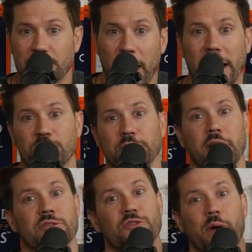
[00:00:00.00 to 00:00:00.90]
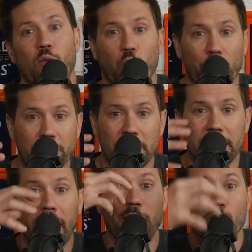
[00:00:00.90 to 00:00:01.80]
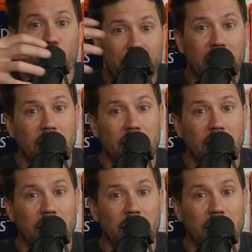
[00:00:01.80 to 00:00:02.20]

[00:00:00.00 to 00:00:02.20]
pass protectors by working and moving